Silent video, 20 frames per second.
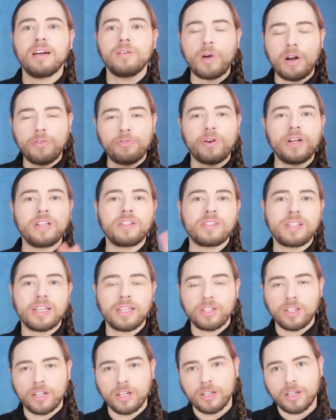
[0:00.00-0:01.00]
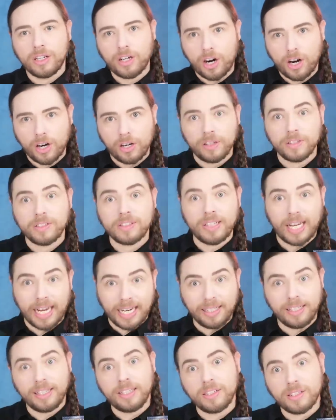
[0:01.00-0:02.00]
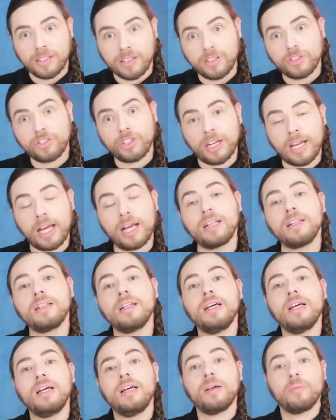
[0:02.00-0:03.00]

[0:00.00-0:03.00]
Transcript: referencing Carl's 90s Chanel.